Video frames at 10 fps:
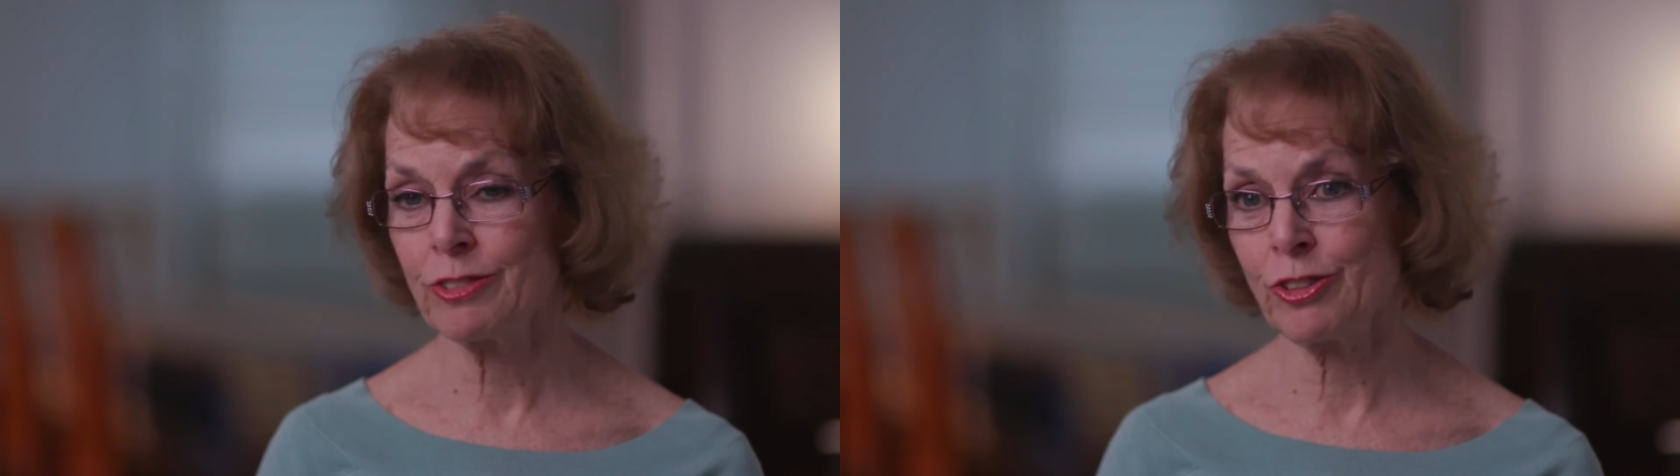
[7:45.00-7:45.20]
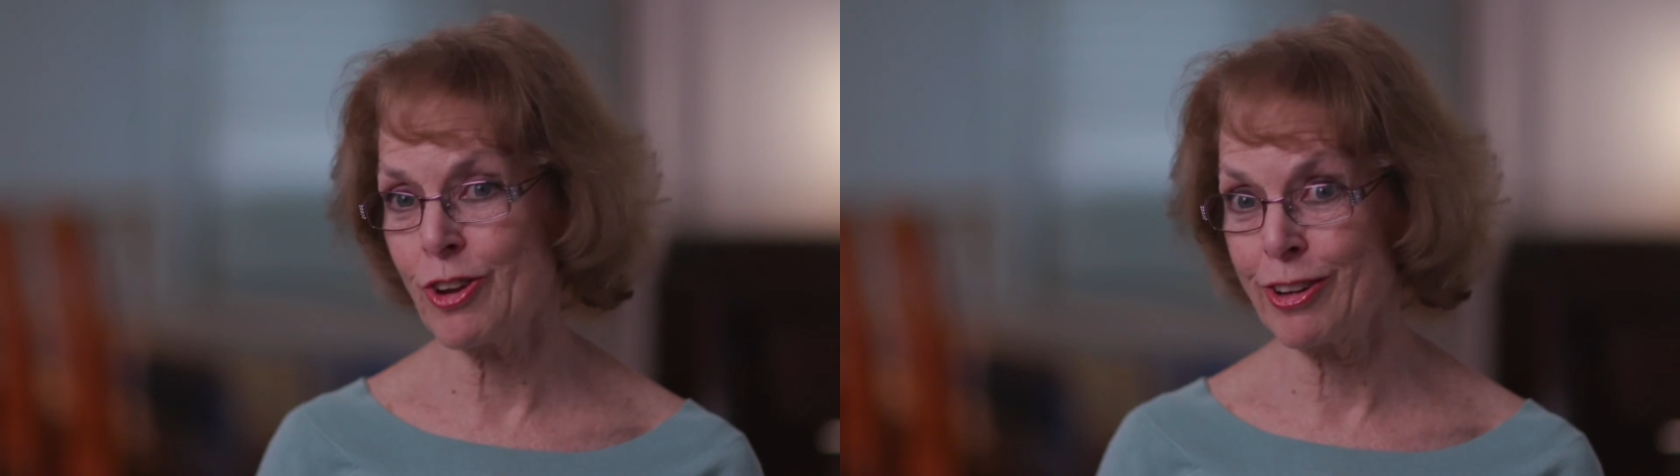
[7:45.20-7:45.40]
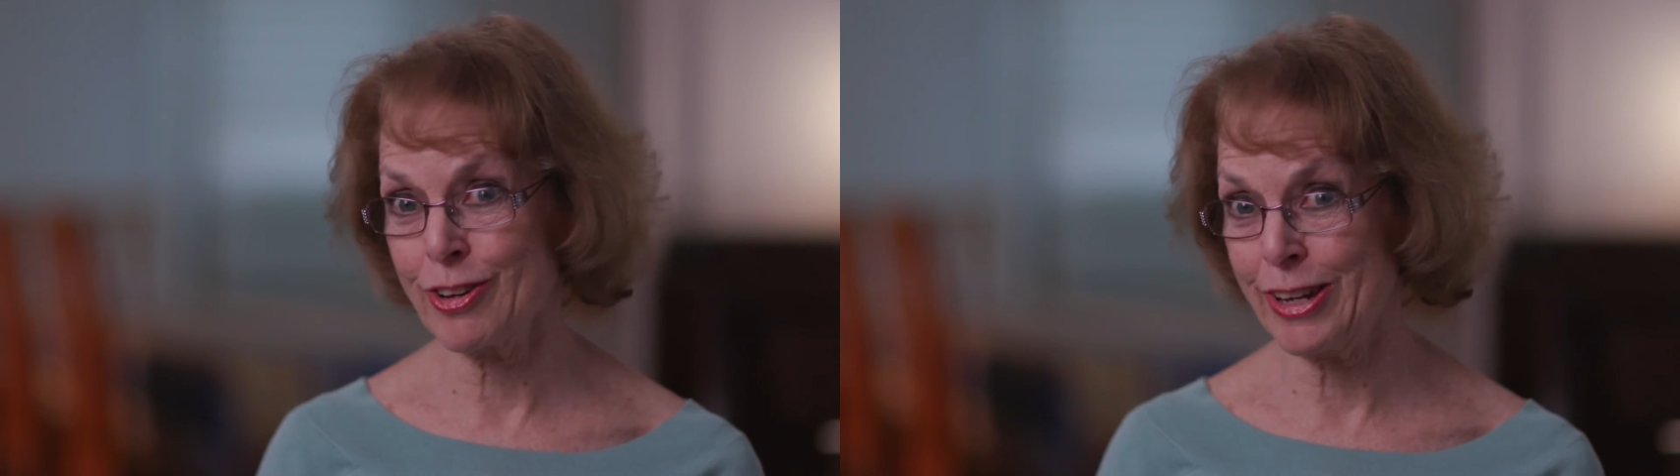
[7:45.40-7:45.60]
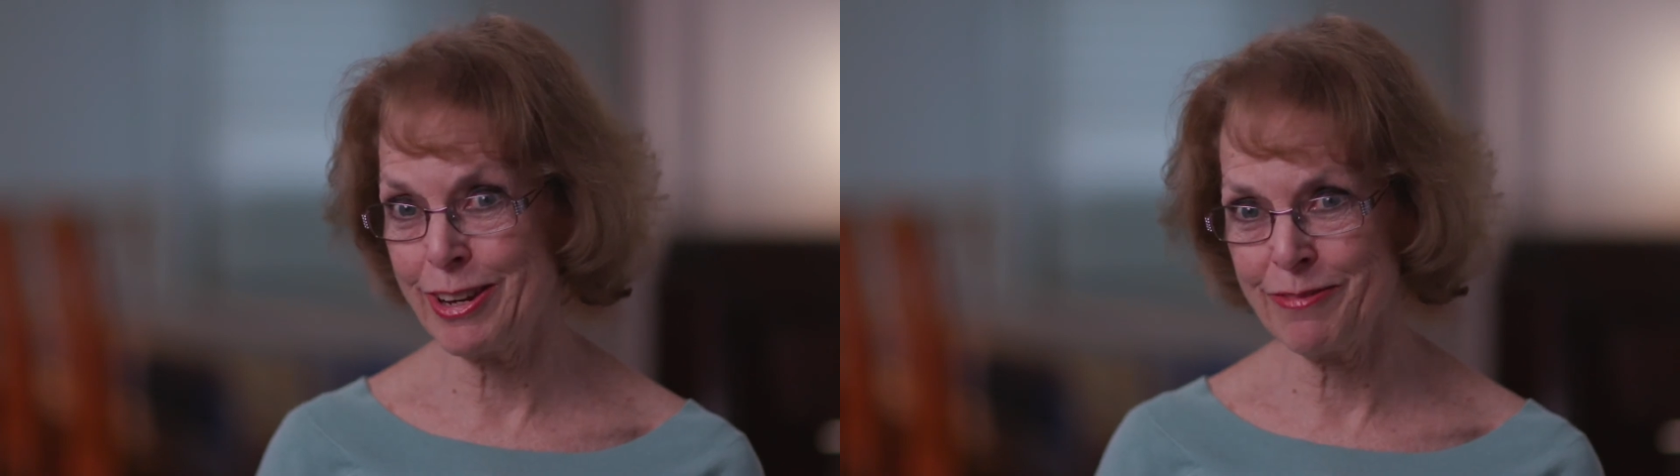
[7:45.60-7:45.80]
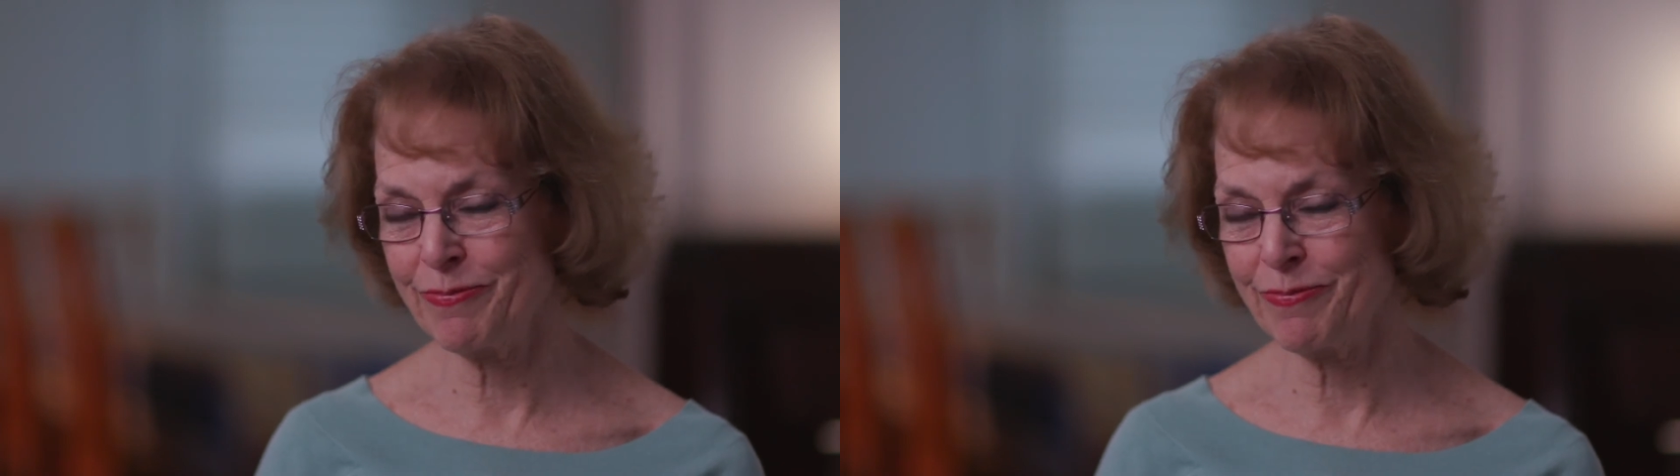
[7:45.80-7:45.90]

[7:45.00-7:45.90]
It's not good.